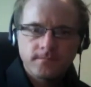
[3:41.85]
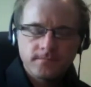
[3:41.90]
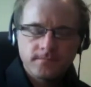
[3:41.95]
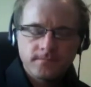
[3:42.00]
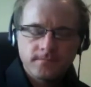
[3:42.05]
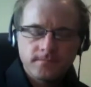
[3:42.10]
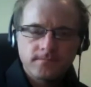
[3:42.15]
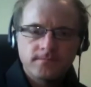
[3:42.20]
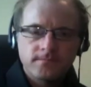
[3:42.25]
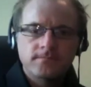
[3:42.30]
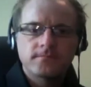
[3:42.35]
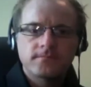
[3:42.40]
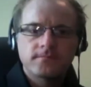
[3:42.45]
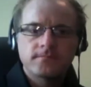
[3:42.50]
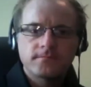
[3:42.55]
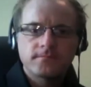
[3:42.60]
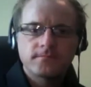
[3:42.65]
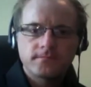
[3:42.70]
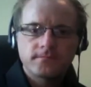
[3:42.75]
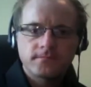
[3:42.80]

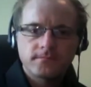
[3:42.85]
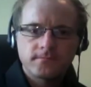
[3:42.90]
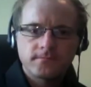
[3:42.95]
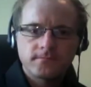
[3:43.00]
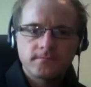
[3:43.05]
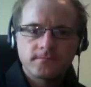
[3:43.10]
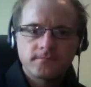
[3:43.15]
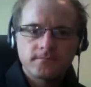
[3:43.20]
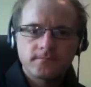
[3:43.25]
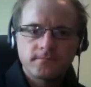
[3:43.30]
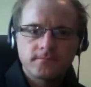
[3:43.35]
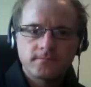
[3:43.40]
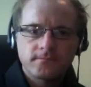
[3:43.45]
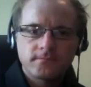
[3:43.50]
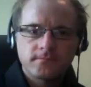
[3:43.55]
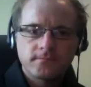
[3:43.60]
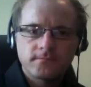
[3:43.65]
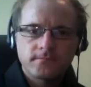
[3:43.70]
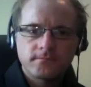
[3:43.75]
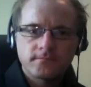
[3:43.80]

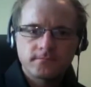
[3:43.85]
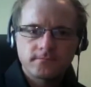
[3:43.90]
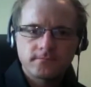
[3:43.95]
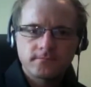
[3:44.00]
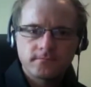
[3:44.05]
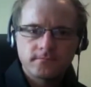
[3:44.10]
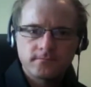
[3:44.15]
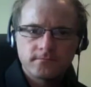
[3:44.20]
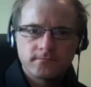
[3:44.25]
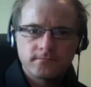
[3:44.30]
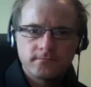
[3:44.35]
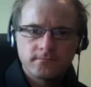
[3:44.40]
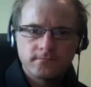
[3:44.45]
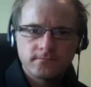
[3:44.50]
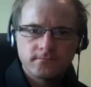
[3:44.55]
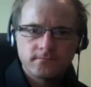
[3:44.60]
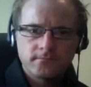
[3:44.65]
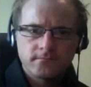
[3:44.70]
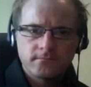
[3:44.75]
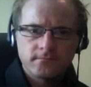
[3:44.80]

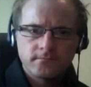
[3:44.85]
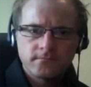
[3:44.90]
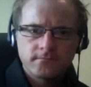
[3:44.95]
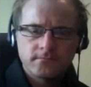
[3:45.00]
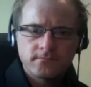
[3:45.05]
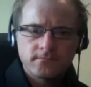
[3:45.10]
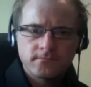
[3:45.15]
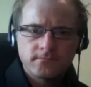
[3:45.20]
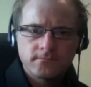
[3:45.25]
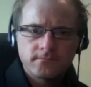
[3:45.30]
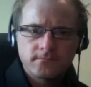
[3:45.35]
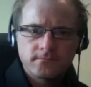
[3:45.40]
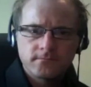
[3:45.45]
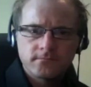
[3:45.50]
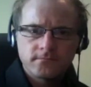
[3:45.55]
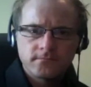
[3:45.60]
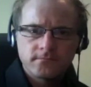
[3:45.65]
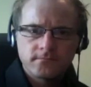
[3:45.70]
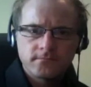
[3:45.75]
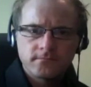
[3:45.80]

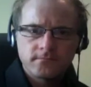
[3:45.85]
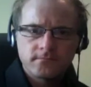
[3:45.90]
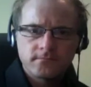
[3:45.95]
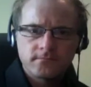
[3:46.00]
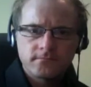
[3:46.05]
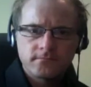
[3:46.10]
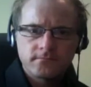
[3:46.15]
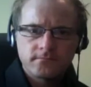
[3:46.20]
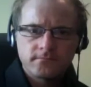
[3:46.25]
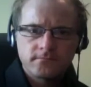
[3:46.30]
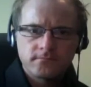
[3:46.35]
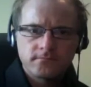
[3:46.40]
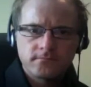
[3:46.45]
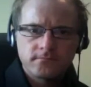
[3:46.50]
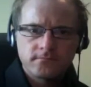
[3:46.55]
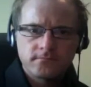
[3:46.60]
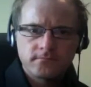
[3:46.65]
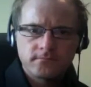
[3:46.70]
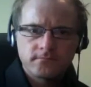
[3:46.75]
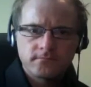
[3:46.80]

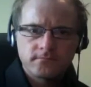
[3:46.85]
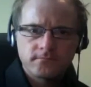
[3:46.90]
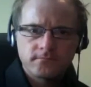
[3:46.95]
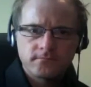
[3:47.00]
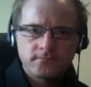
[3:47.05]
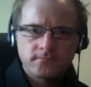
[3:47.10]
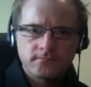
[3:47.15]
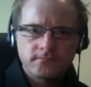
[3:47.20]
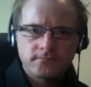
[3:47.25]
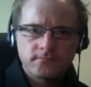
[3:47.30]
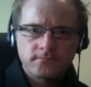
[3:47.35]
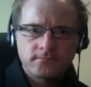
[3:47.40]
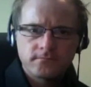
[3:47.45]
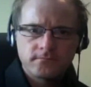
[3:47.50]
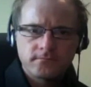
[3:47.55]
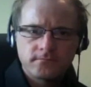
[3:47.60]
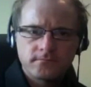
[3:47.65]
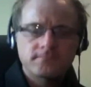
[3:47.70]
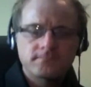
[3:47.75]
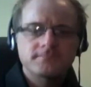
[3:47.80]

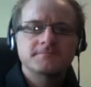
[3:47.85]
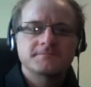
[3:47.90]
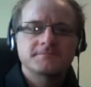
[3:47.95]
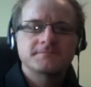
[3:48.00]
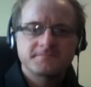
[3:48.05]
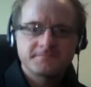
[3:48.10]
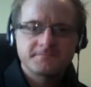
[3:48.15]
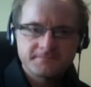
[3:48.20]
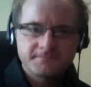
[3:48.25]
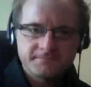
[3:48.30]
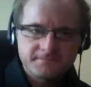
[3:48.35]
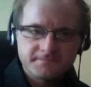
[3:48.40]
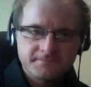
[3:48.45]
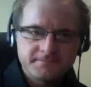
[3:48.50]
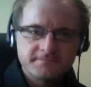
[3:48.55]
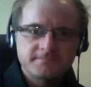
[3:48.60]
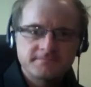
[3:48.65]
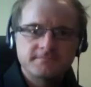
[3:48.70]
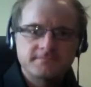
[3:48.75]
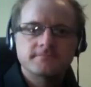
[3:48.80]

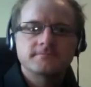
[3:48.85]
(not speaking)